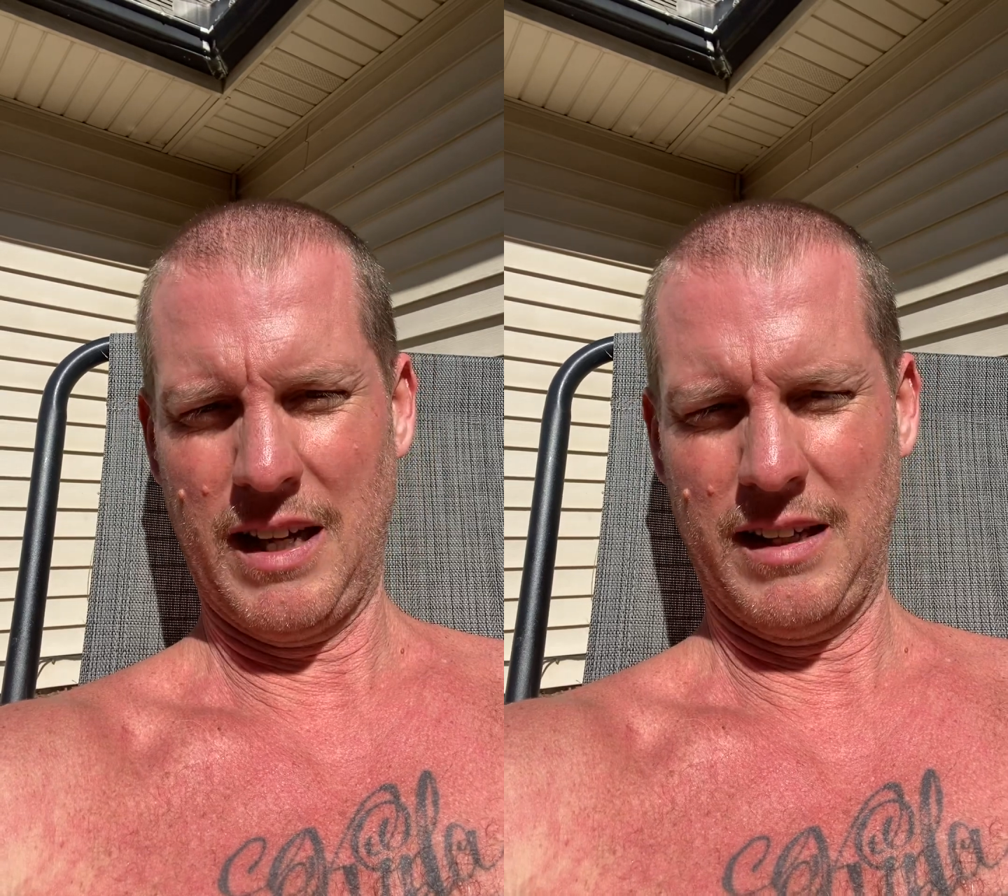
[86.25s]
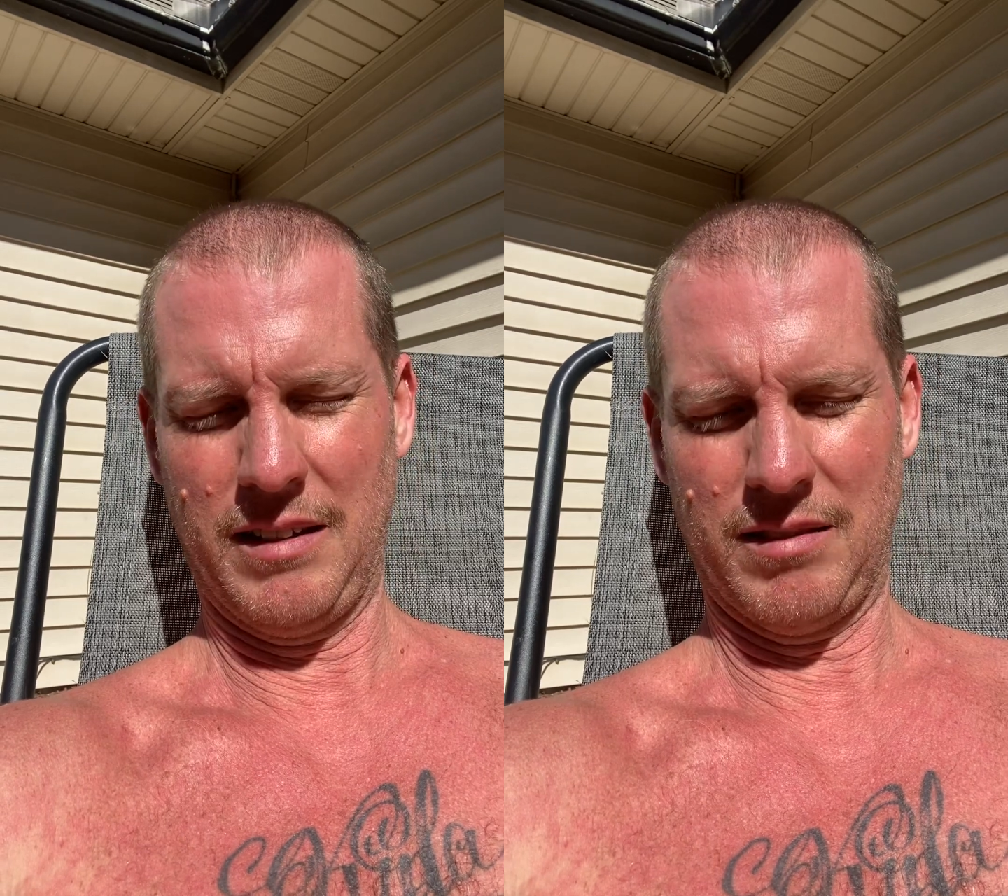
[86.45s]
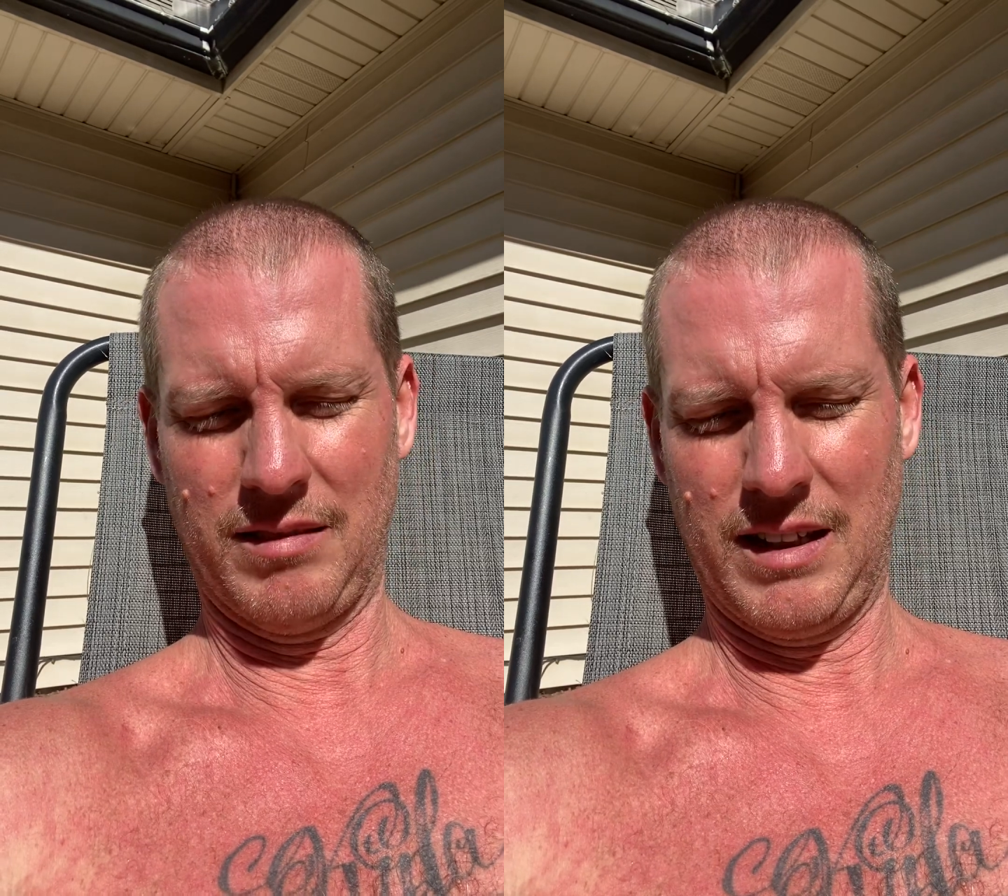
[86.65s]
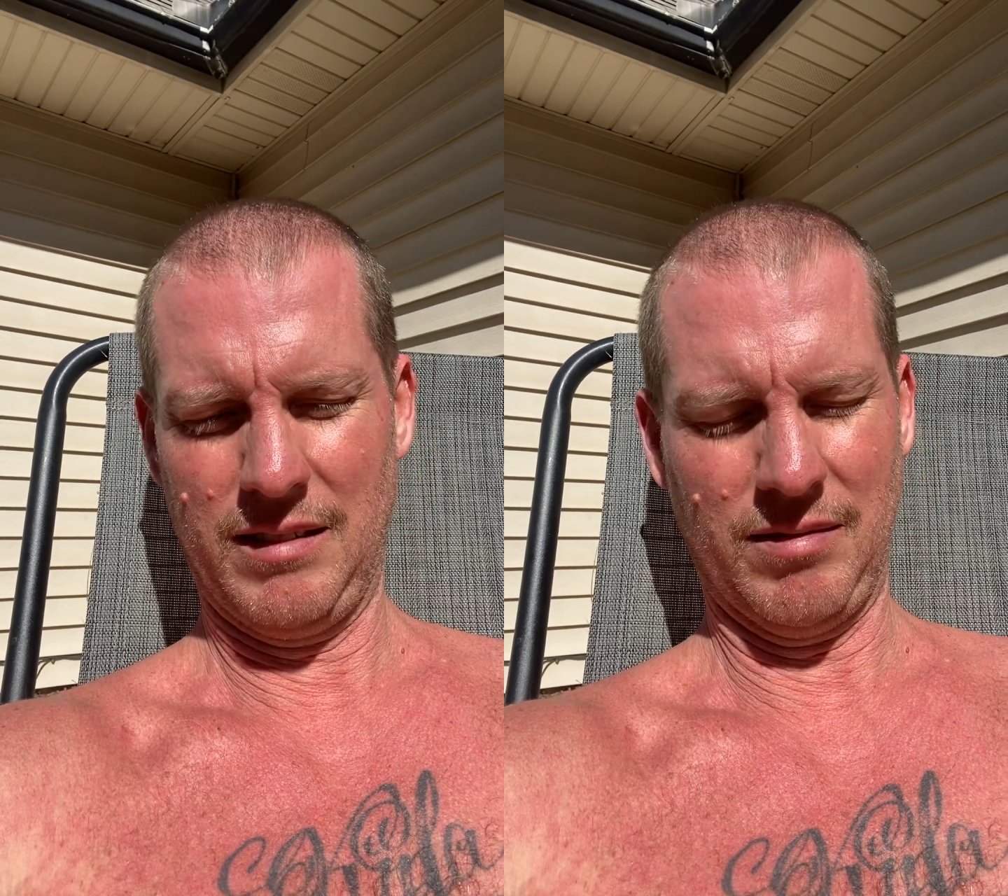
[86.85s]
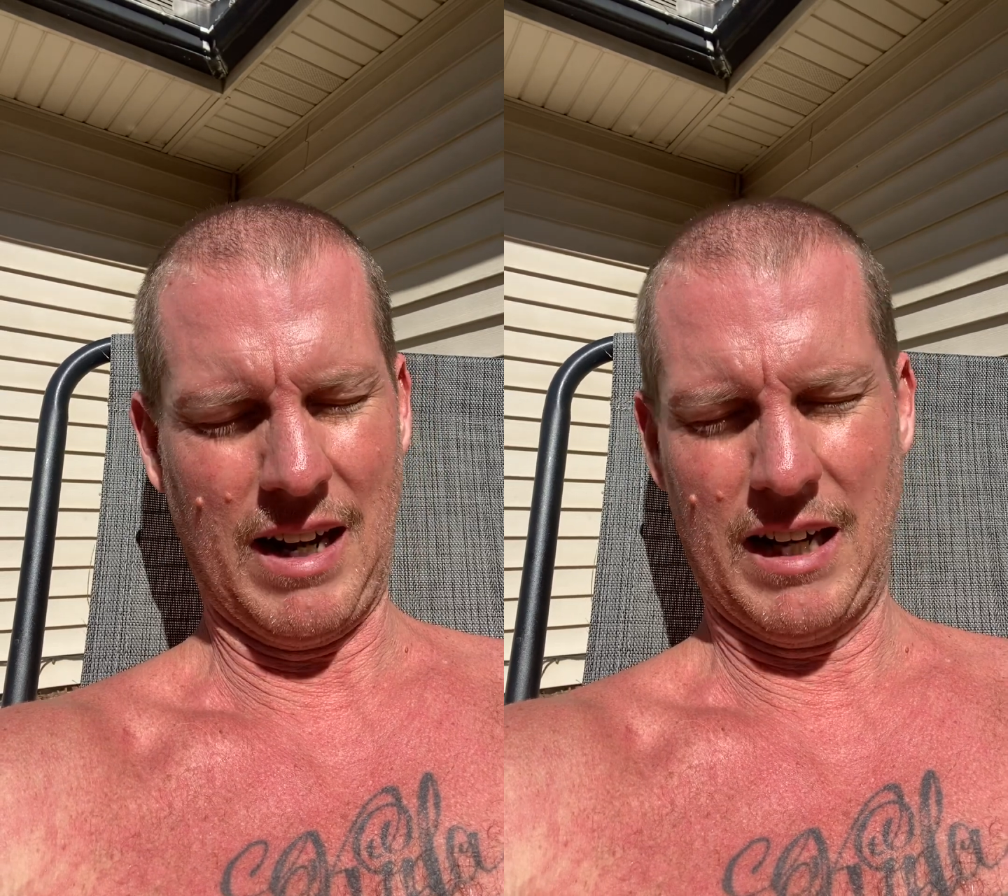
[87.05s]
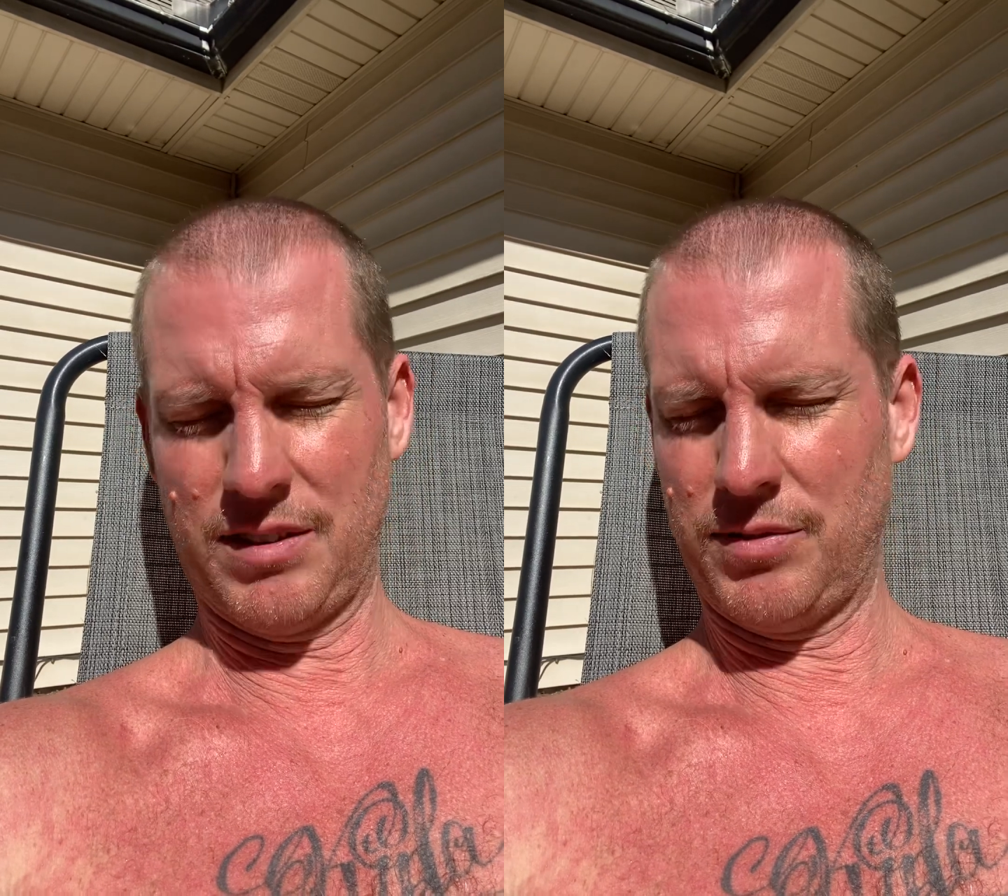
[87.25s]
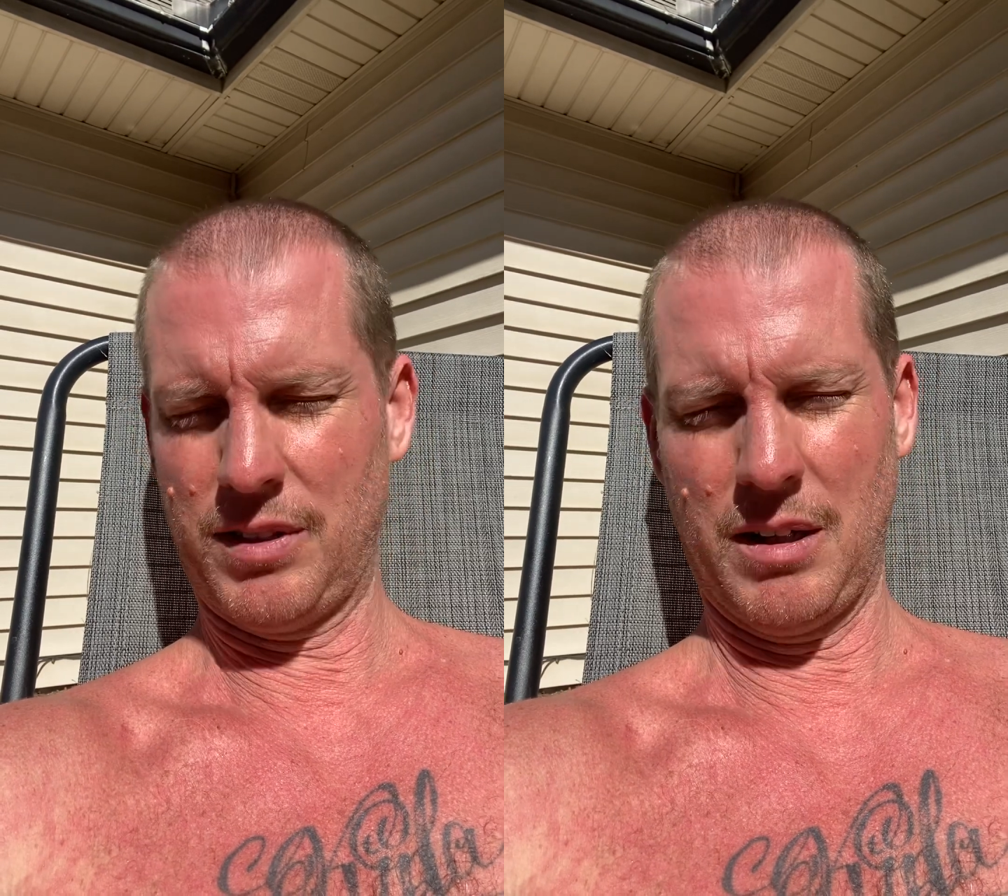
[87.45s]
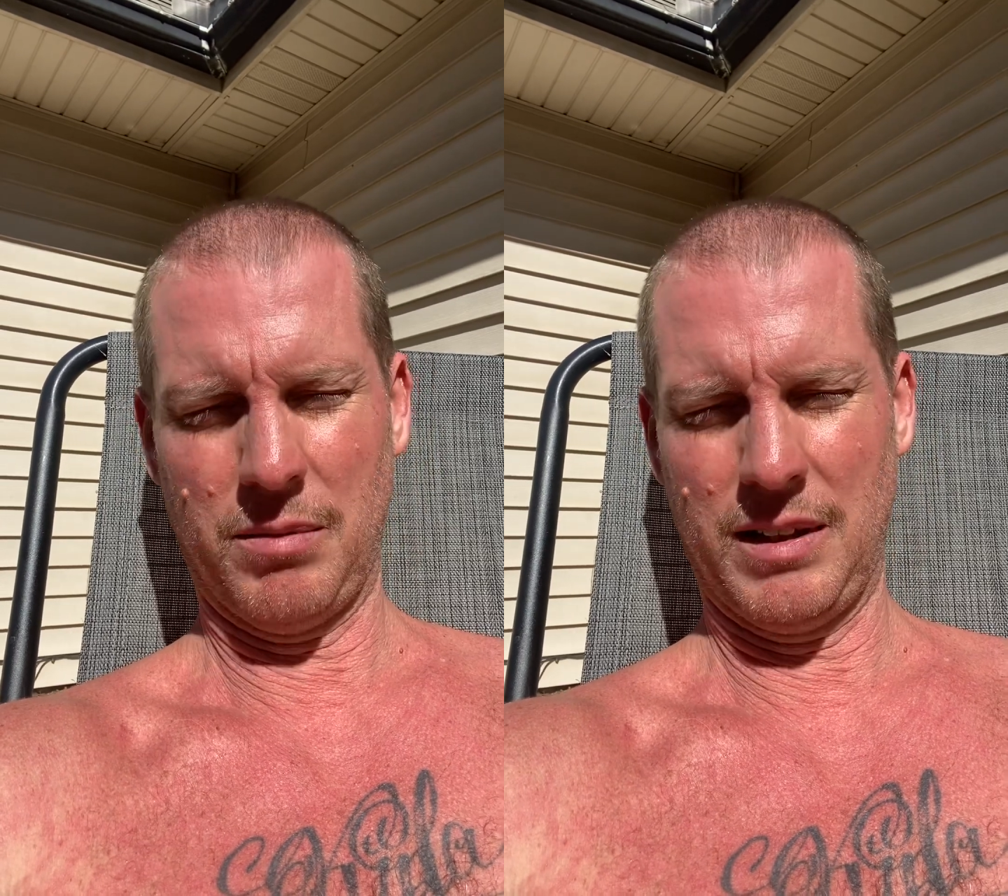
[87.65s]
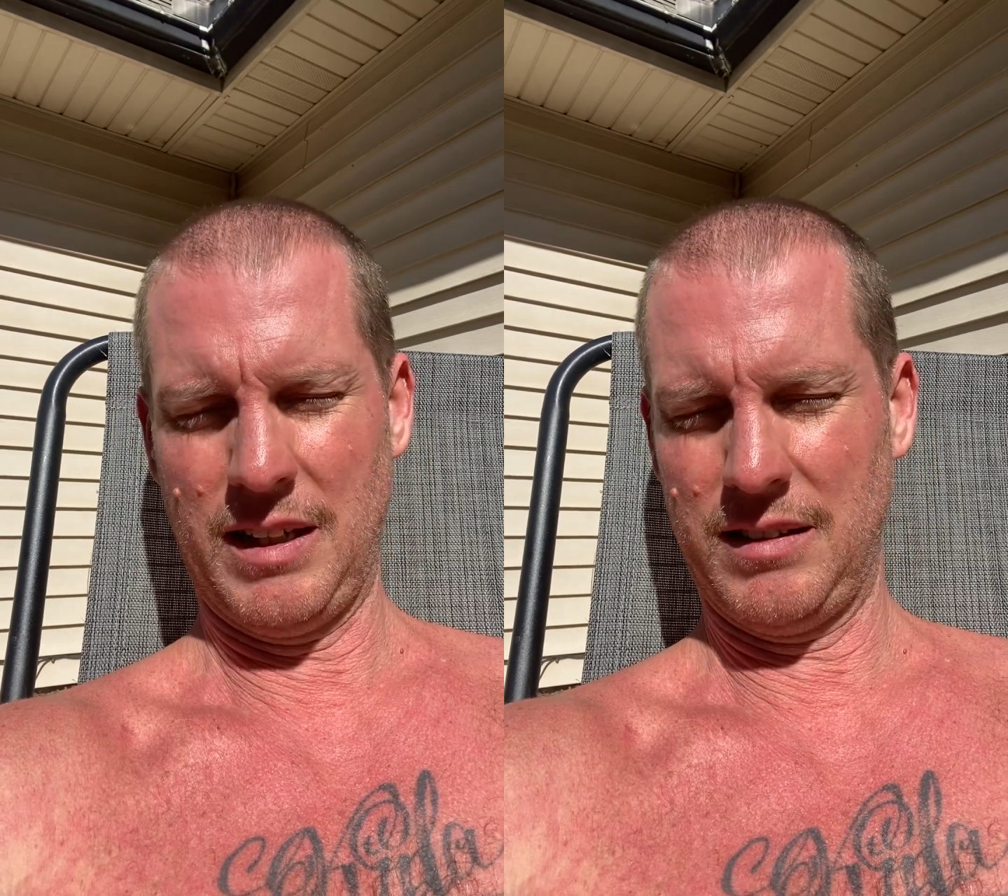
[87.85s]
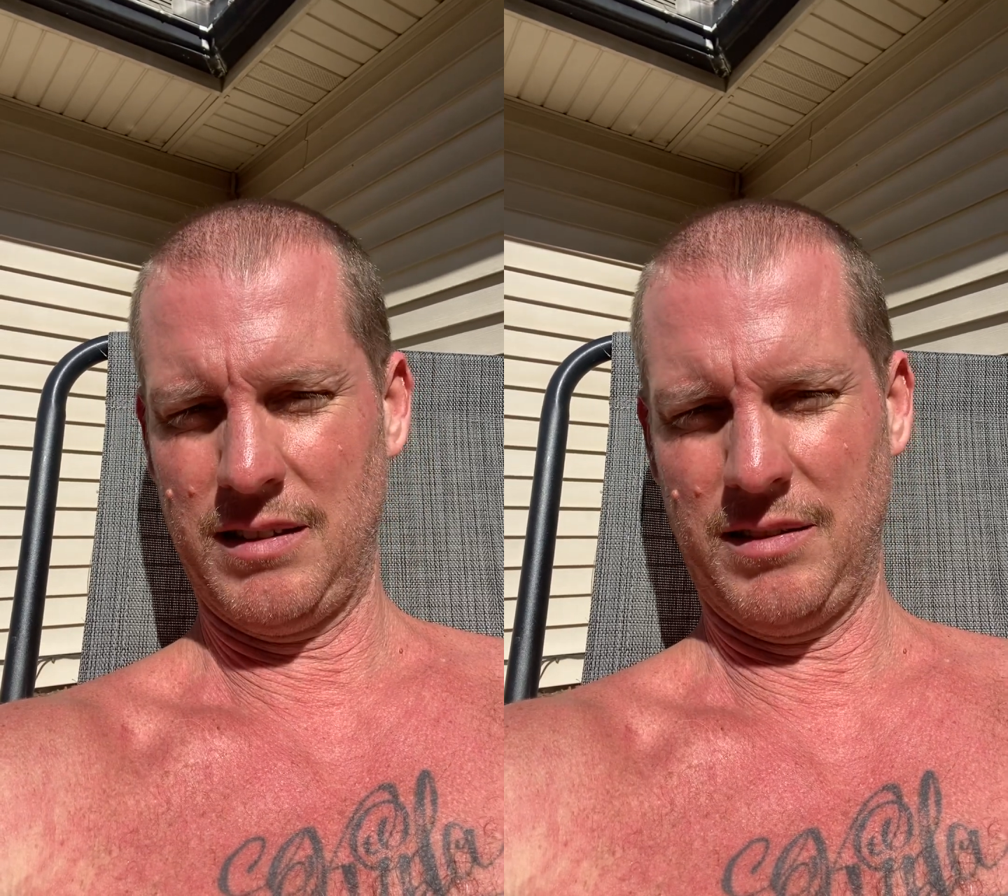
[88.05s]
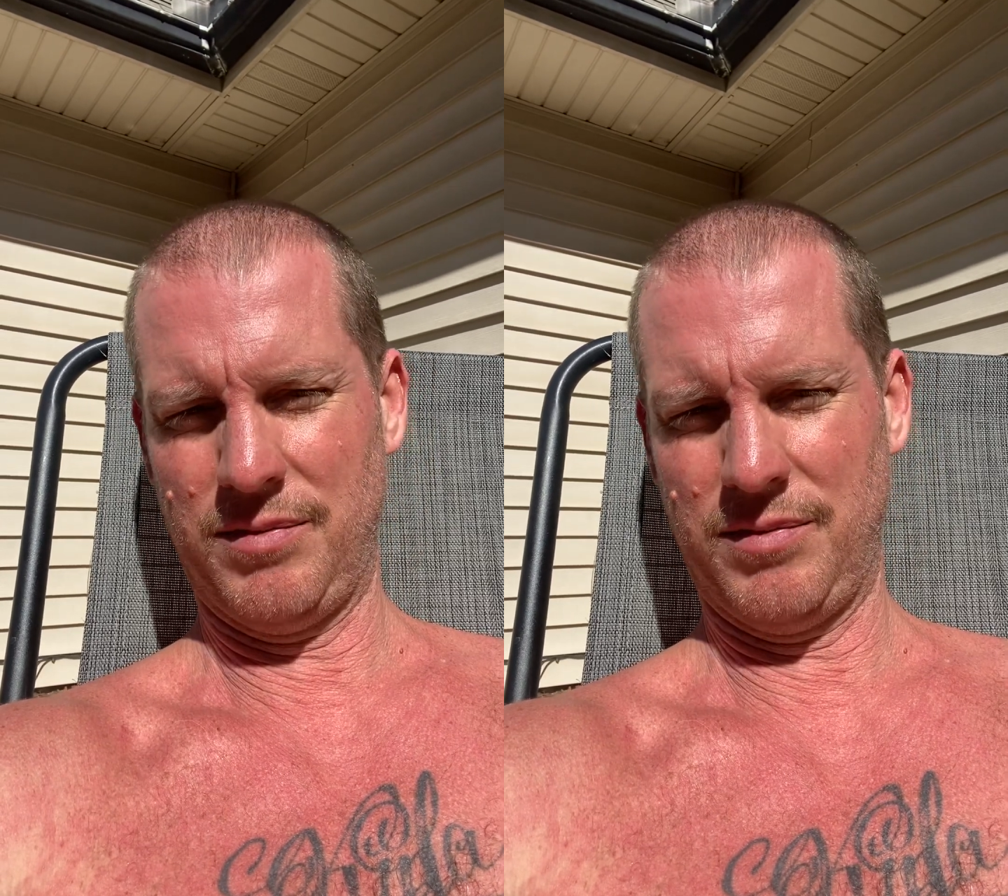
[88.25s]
and it'll last for a couple of days, and then